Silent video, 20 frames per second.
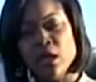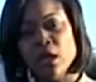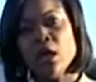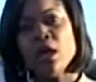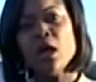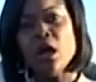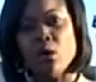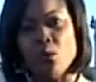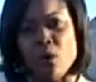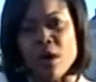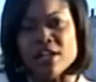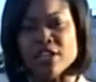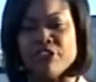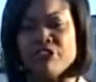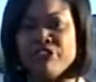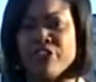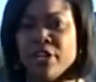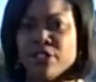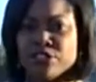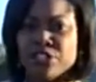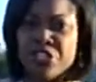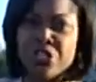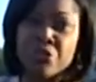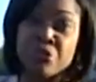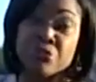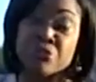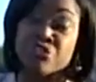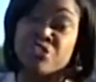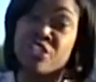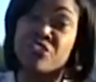Now, Wanda Felty, who
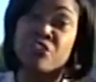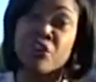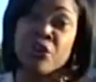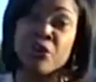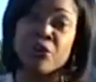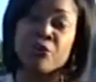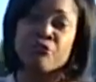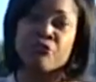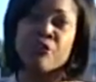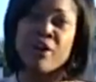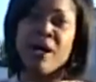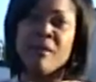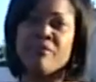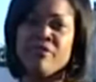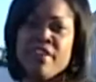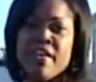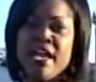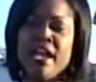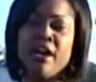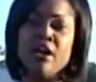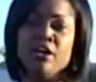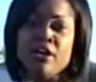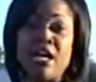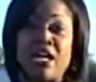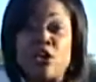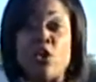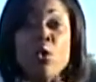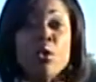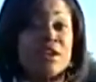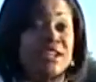you just heard from there,
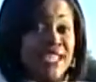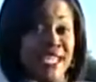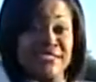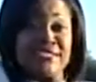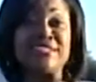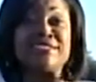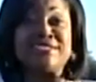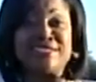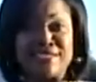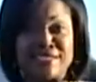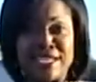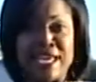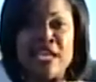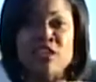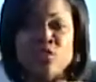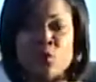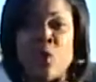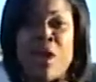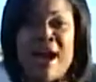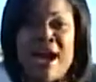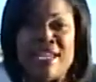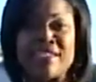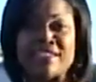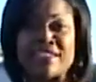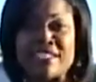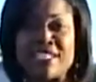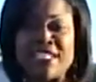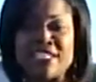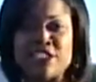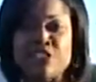uh, coordinates a statewide
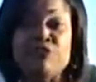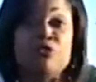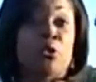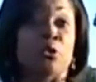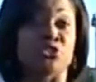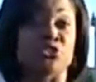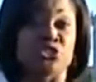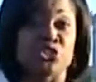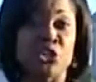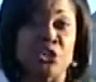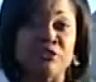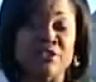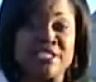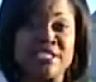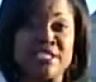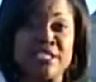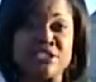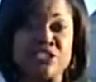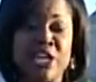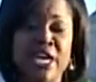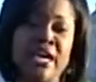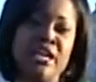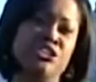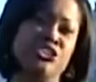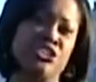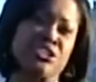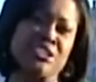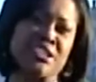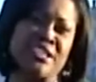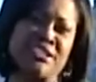list for services.
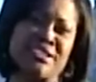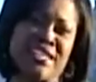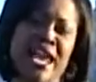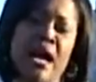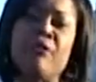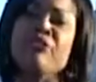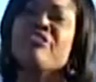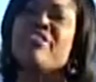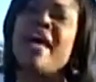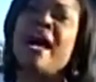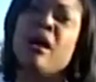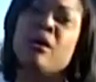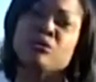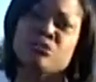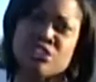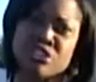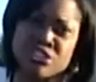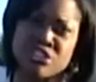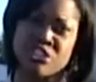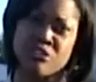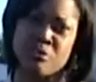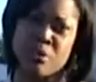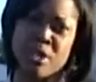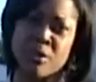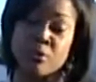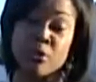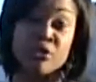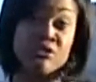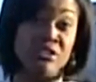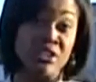She says now thousands of
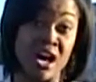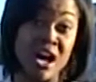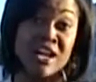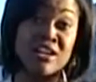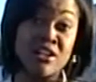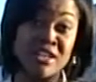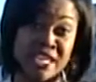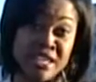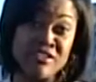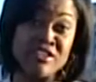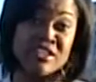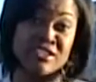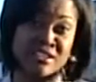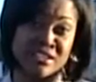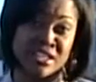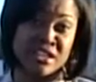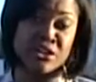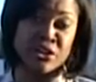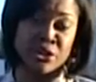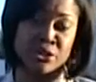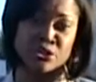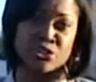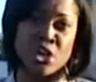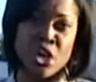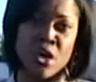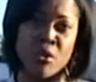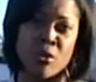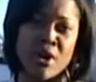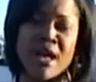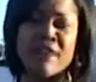people not in the centers
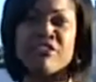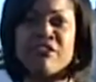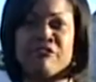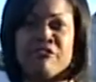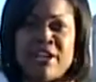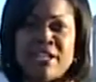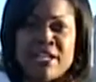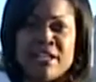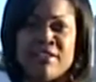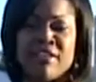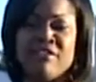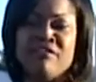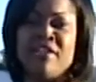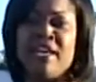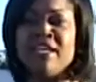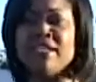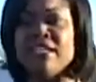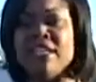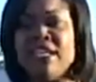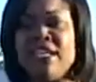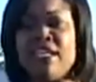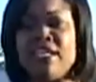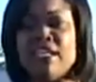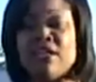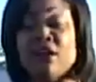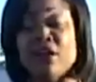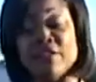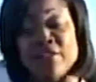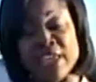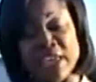will have the funding that they
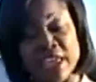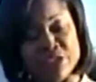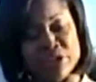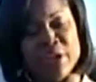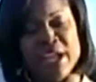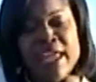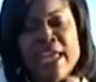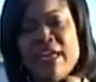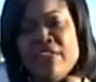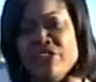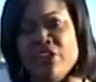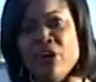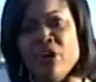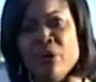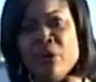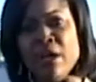need. On the other hand, though,